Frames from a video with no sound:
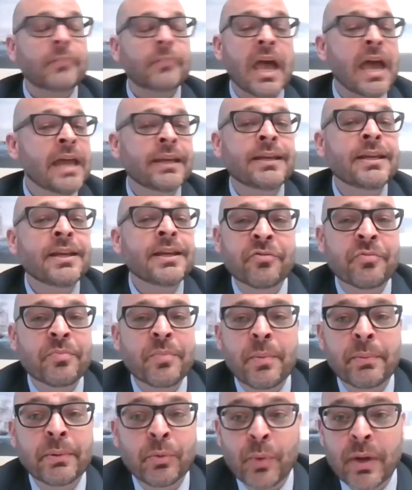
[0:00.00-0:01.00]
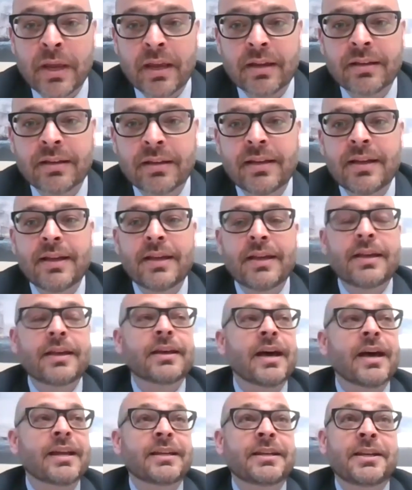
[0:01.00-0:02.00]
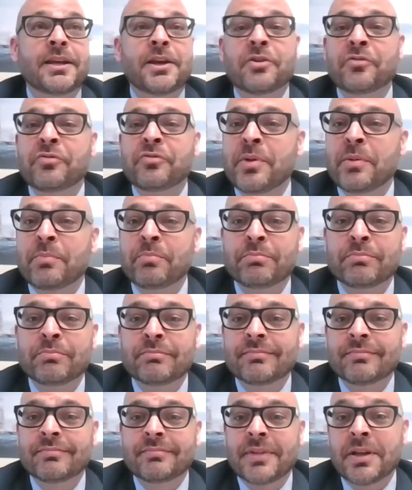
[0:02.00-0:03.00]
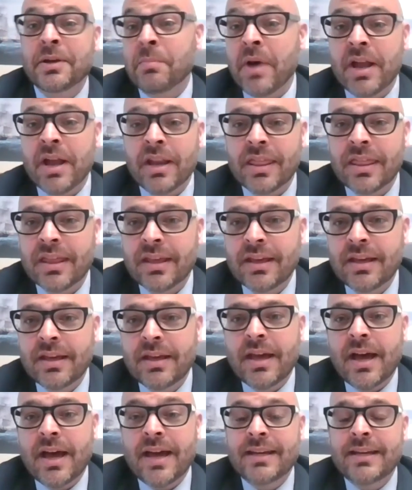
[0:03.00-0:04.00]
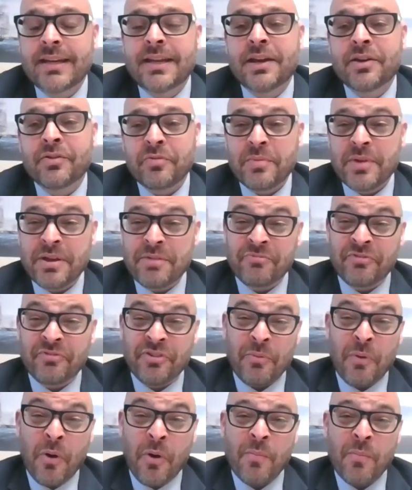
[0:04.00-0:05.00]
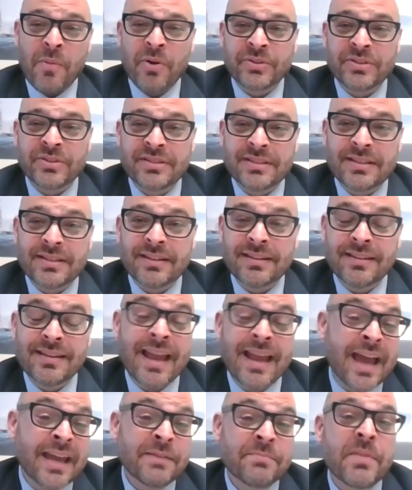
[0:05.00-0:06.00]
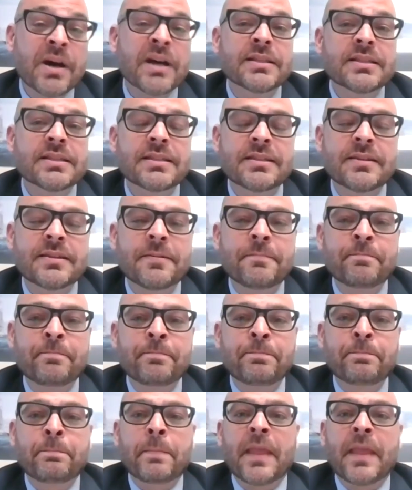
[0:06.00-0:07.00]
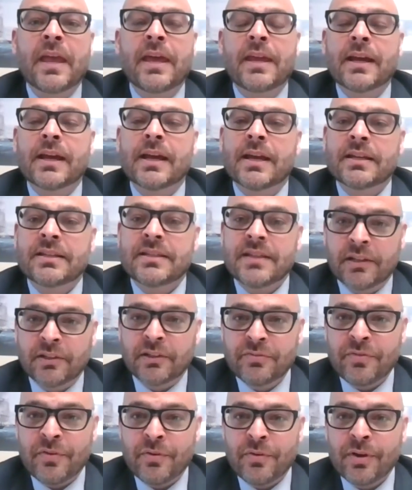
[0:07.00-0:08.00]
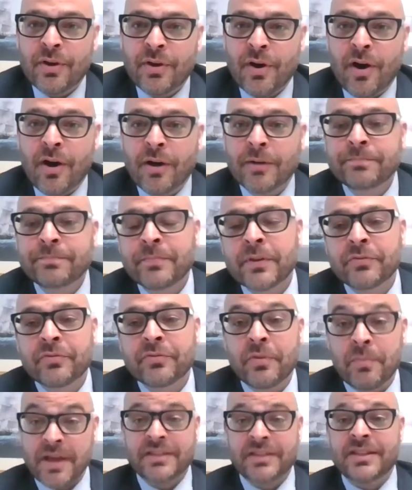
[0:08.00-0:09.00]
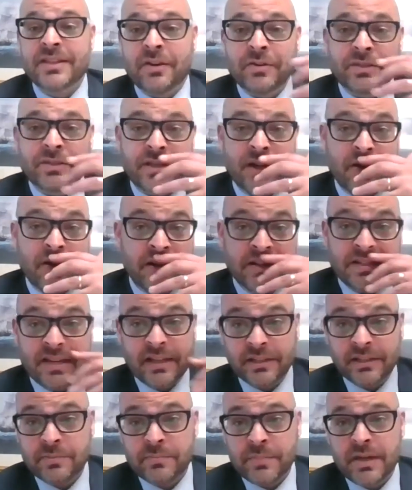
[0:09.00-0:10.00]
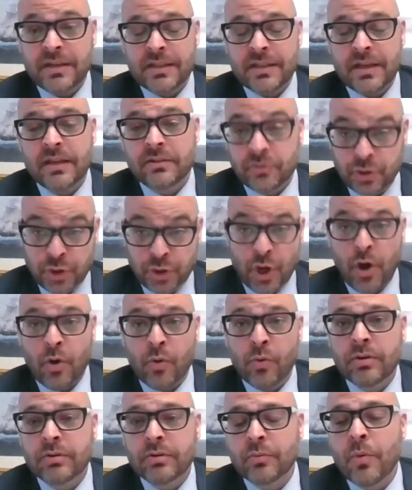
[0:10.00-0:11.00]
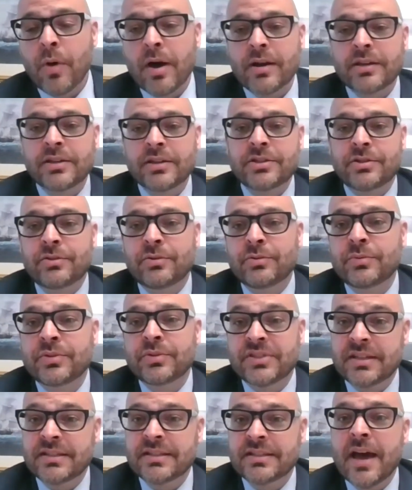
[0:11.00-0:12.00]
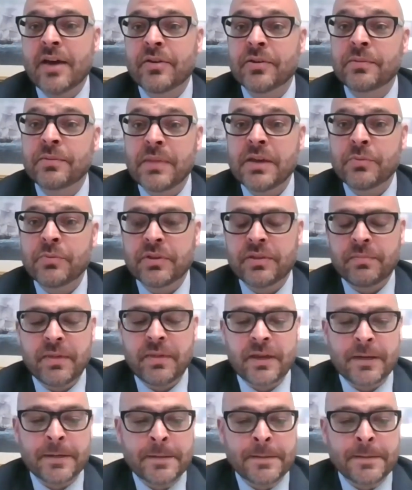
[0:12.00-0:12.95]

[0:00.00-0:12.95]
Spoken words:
I didn't hear from him in a week. I didn't hear from him in a month. I didn't hear from him for almost 9 months. And I got a telephone call from my secretary telling me that Joe wanted to sit down and meet with me.